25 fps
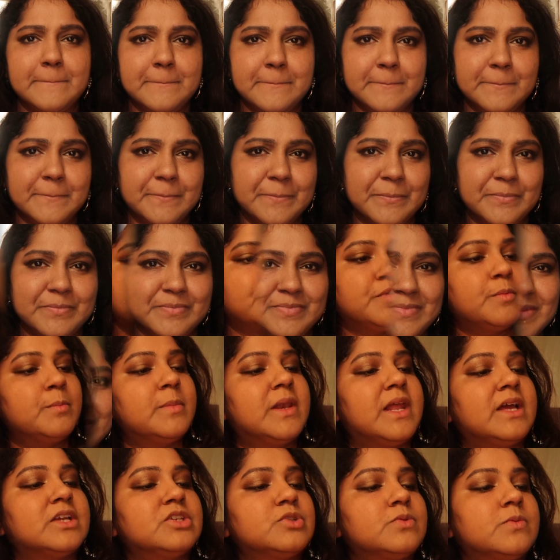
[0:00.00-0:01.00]
Today for
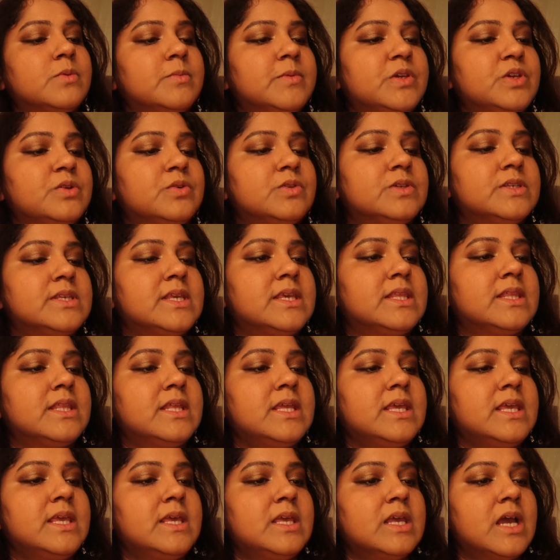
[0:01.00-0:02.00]
blush, we'll be using
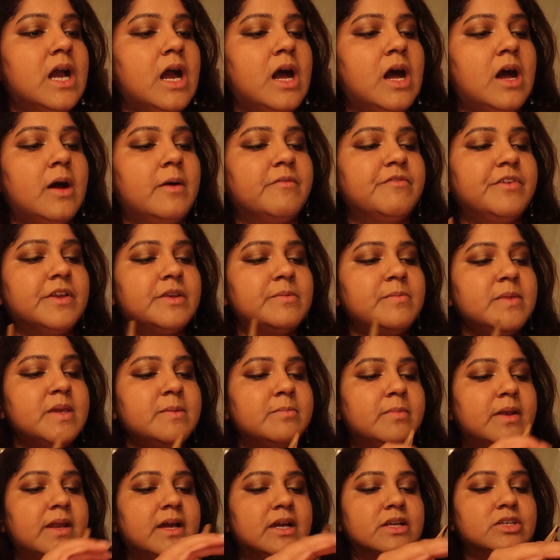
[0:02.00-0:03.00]
the Fit Me
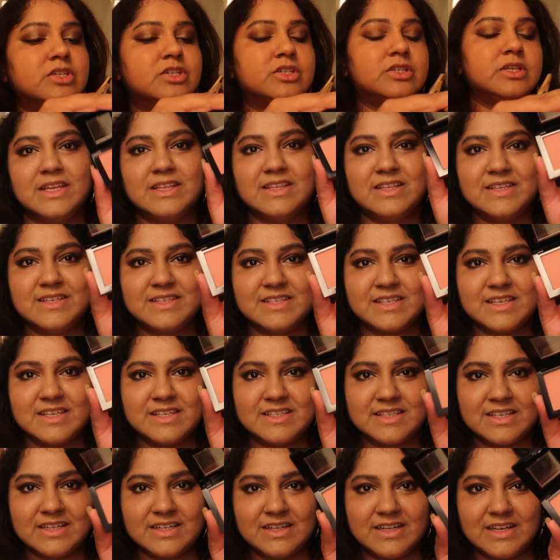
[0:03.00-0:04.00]
blush, and this
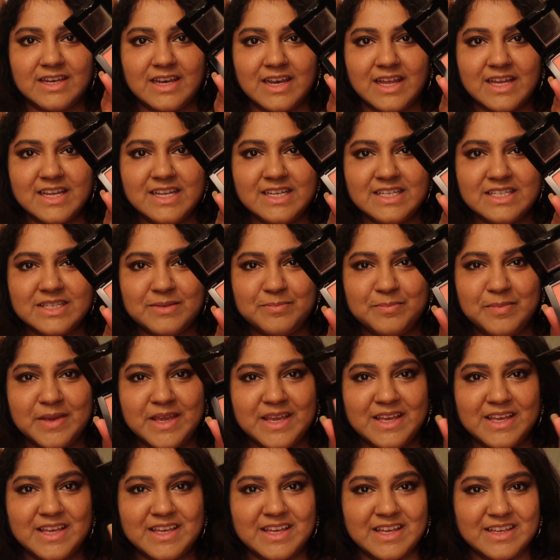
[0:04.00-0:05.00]
is a light
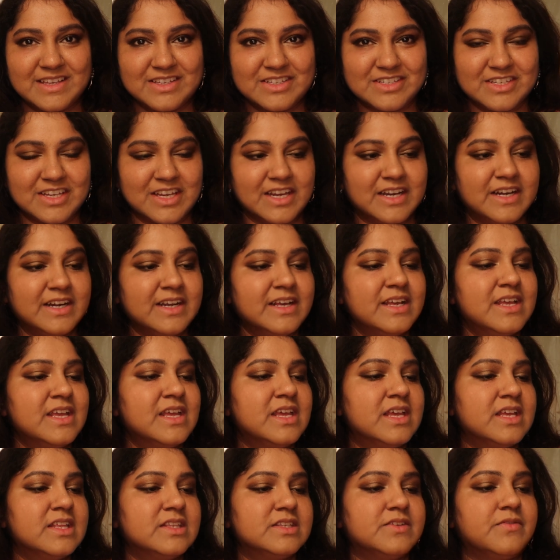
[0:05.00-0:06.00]
pink shade.
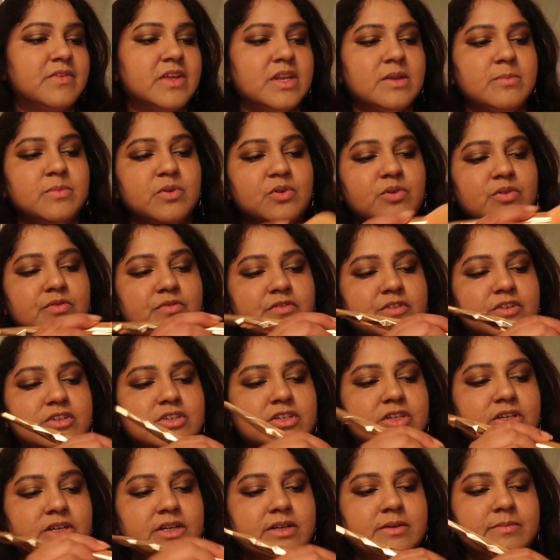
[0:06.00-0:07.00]
It's a very beautiful
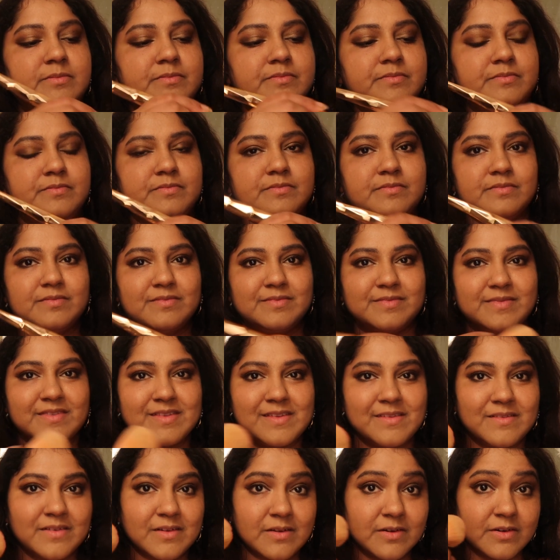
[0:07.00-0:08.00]
shade.
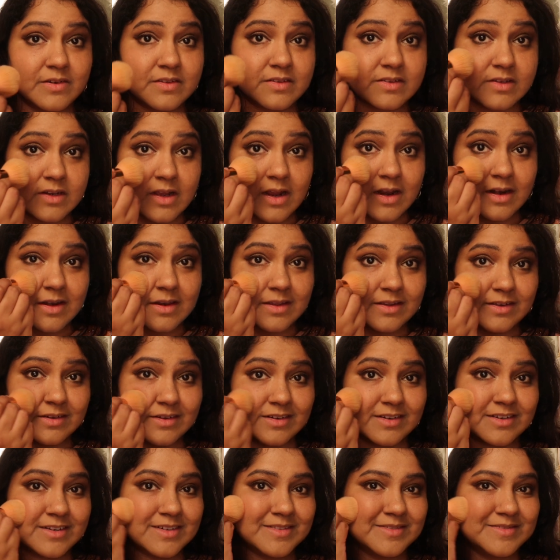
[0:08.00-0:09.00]
I'm gonna start
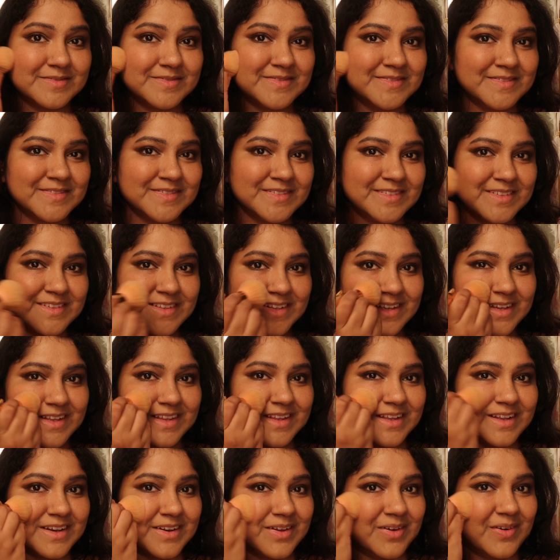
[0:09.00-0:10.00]
here
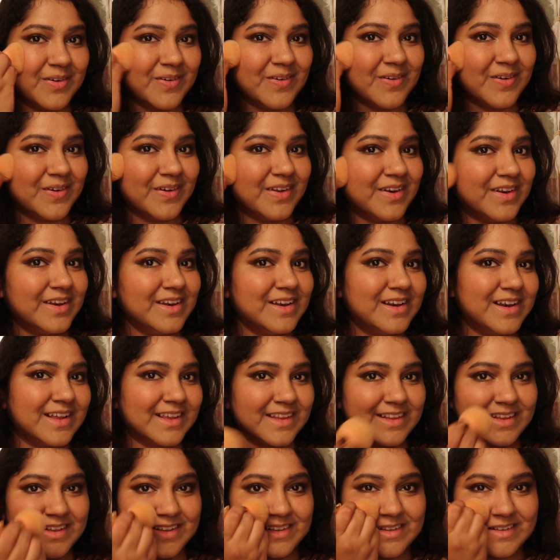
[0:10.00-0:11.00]
and then go on
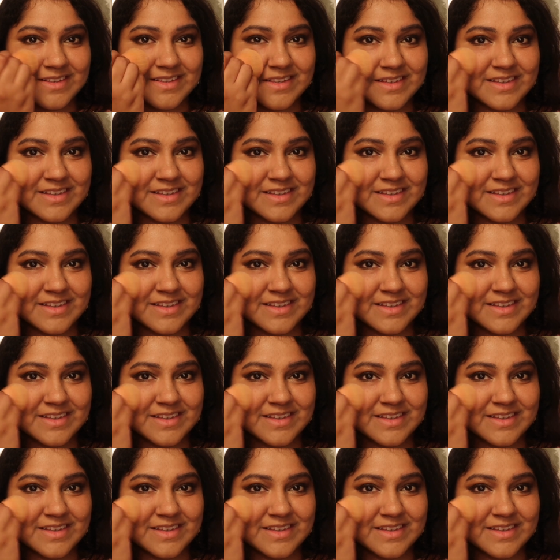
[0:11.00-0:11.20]
like this.